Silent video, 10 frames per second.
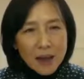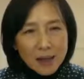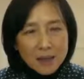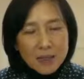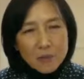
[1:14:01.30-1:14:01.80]

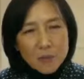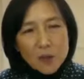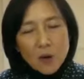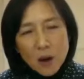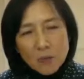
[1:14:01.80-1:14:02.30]
highest town
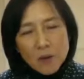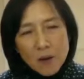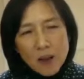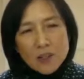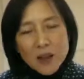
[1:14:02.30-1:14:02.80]
mill art
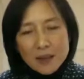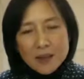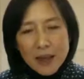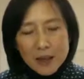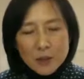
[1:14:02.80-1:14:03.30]

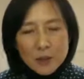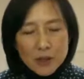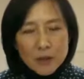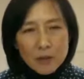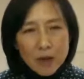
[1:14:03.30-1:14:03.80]
project
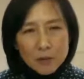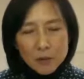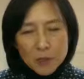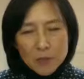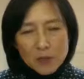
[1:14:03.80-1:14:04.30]
actually
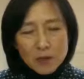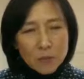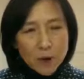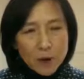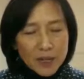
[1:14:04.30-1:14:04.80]
was
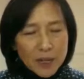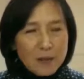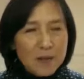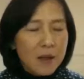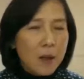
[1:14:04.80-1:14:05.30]
brought
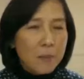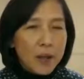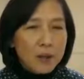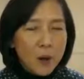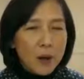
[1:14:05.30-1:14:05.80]
in
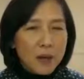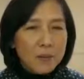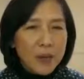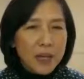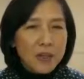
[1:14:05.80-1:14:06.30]
by the
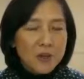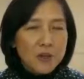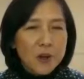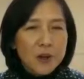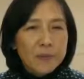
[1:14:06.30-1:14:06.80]
park
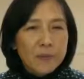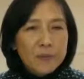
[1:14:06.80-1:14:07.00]
manager.